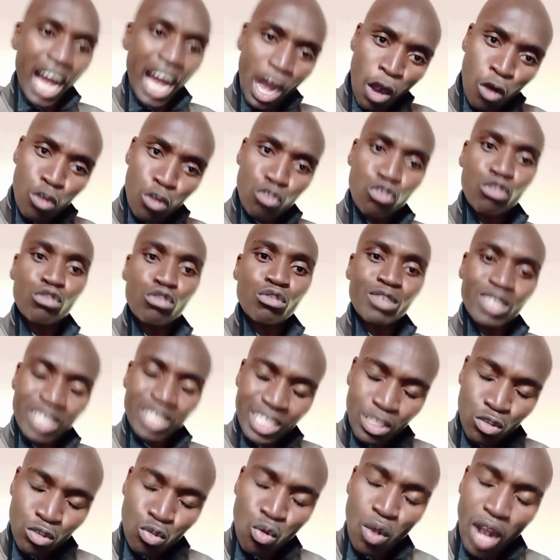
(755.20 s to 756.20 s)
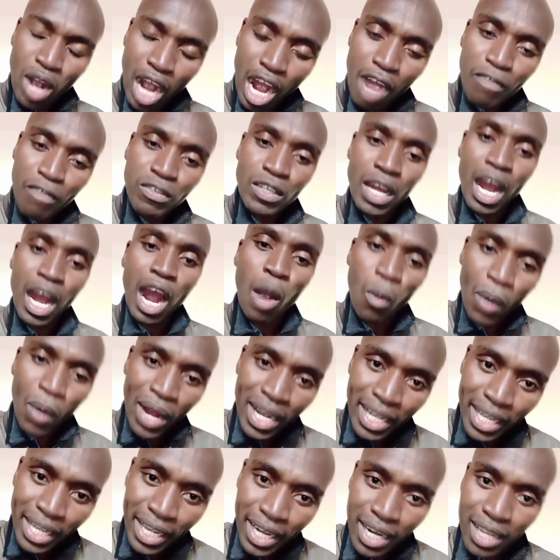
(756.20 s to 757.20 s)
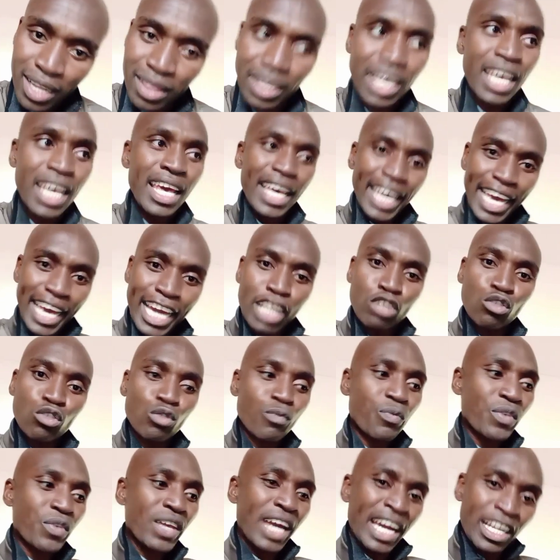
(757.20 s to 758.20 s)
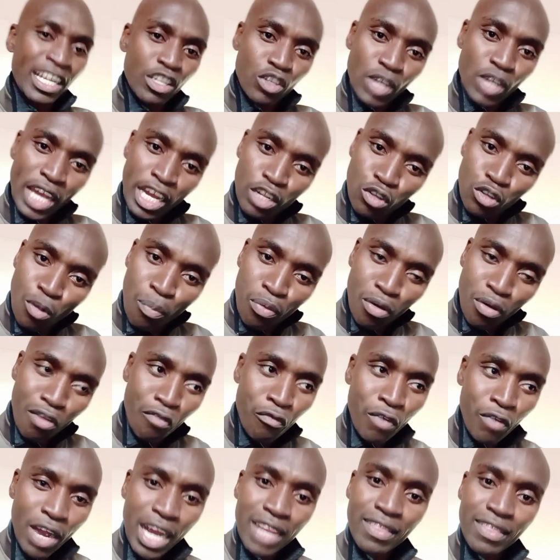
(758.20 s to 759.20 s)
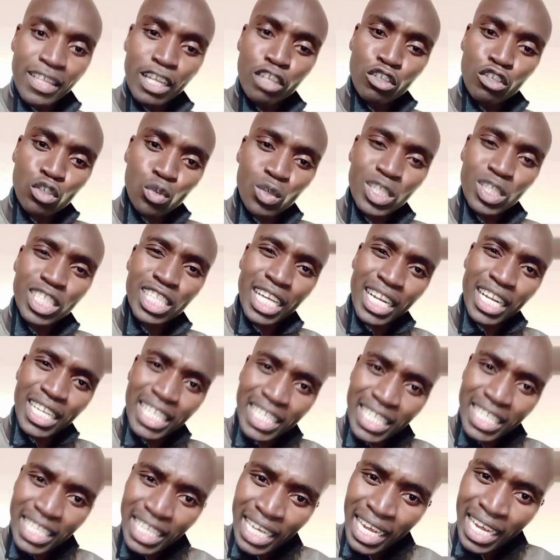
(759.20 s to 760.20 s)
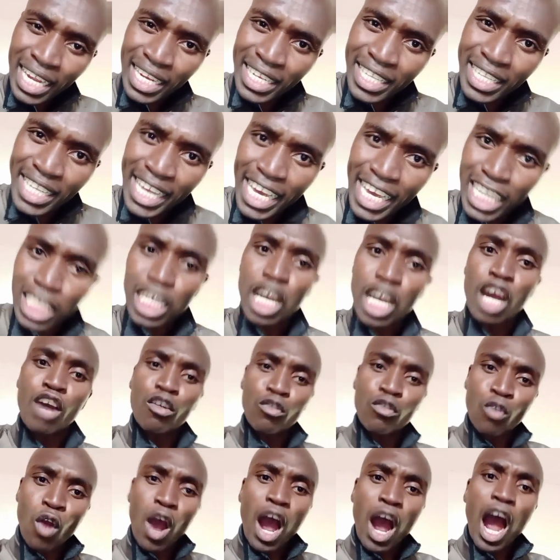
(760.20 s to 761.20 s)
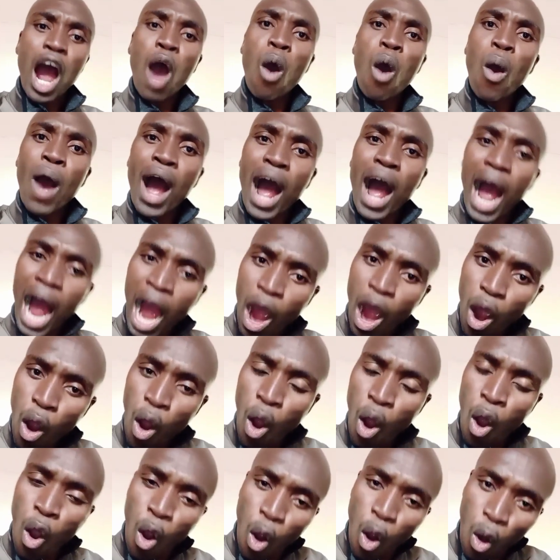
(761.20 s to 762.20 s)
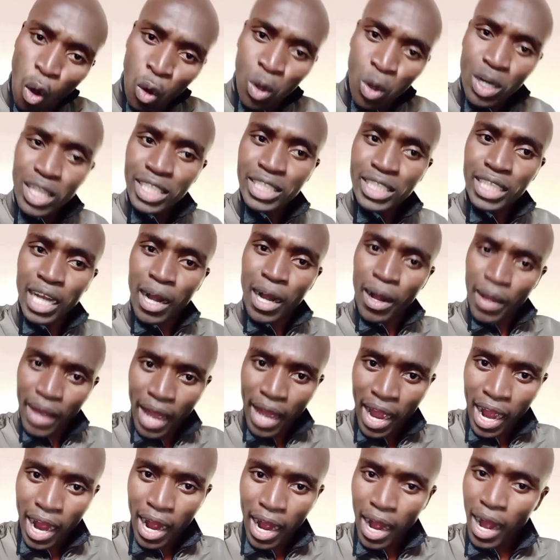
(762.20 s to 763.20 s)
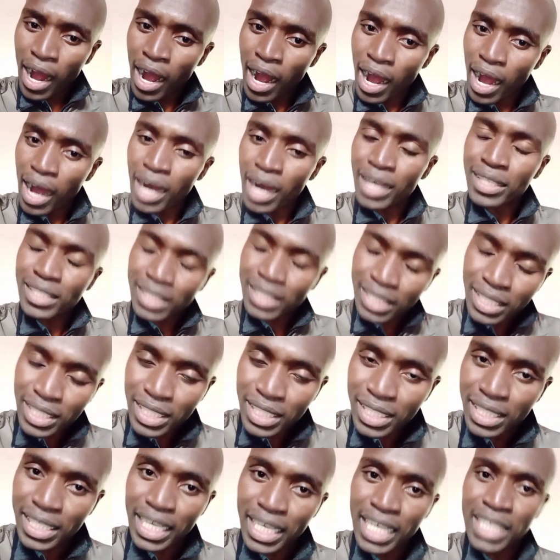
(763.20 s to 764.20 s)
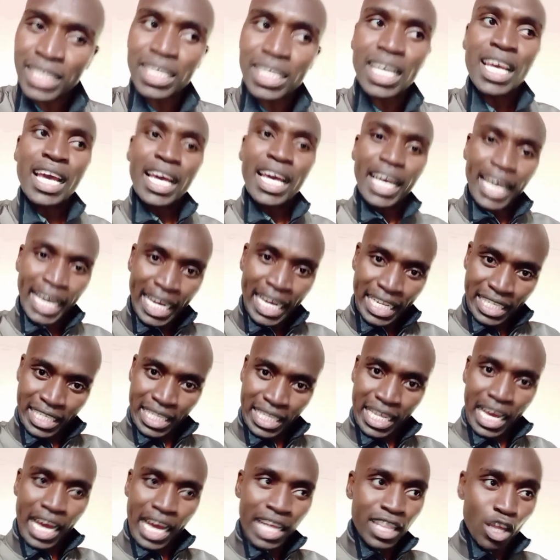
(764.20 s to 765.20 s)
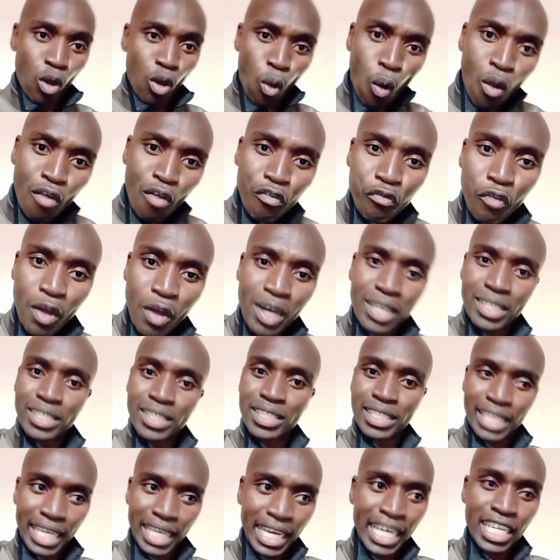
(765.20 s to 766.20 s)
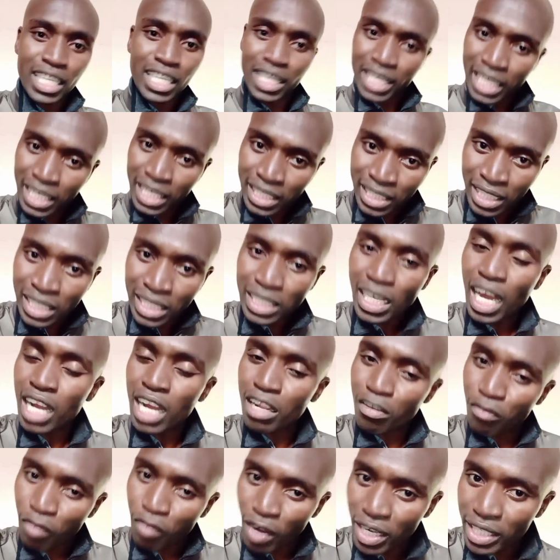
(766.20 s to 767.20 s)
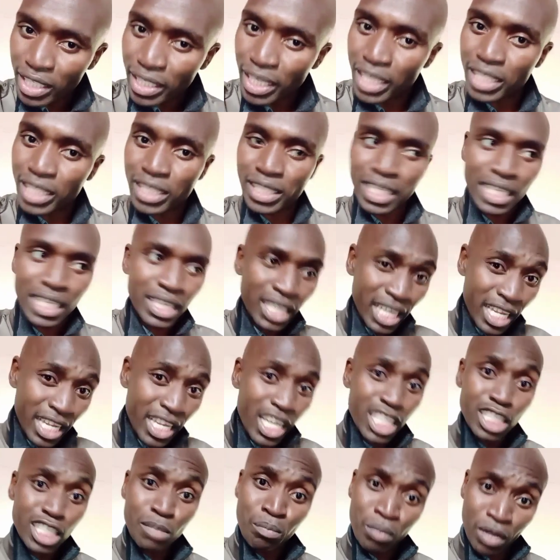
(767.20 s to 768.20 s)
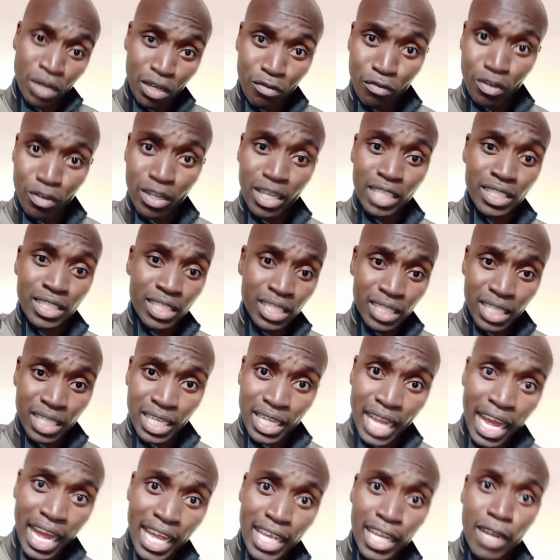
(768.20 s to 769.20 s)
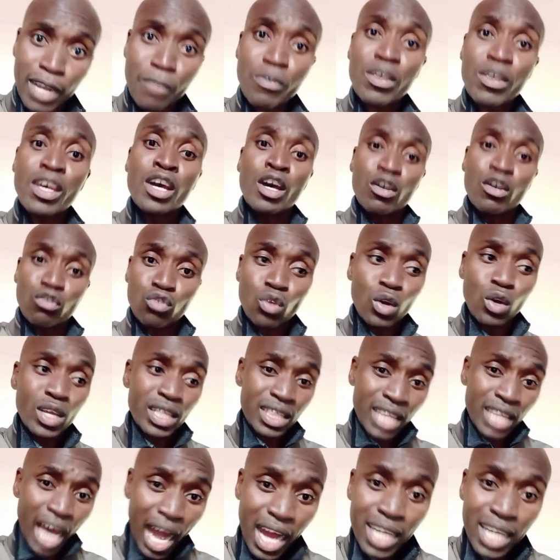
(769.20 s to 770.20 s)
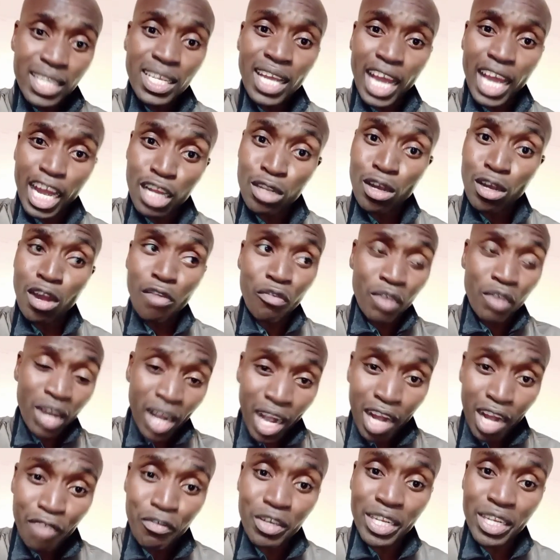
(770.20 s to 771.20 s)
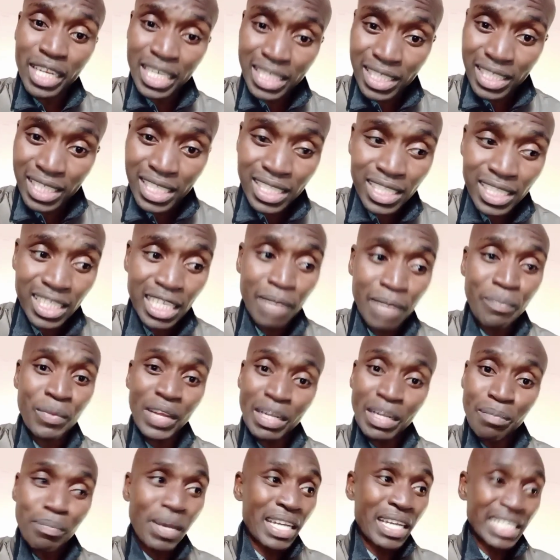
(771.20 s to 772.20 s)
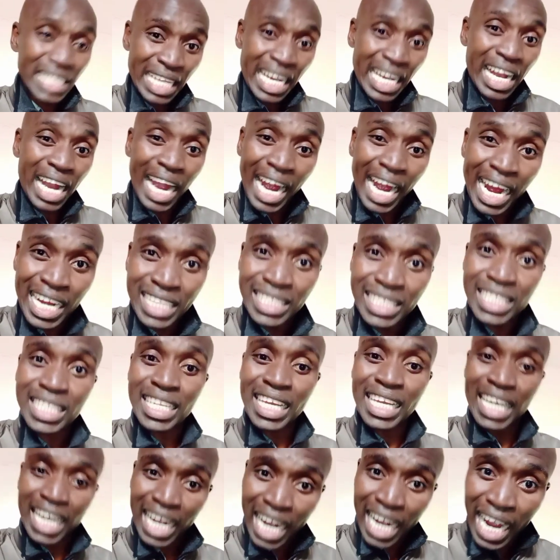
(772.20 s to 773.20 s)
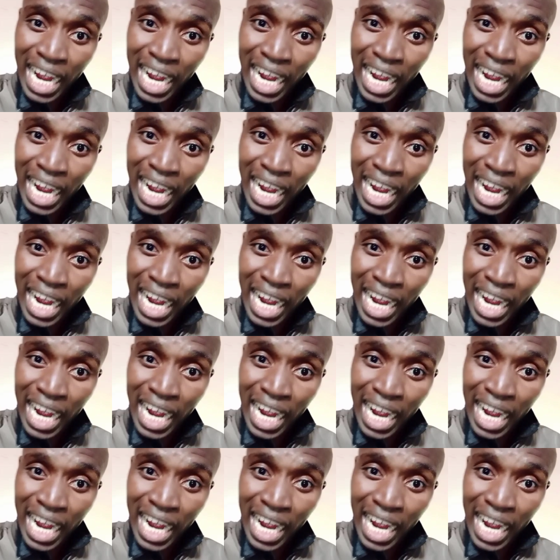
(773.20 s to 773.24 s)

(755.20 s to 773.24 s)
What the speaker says: also to look after our health and to provide that social net for our older citizens and the orphans and the disadvantaged and the less privileged and the like. So that kind of a governance system that makes a country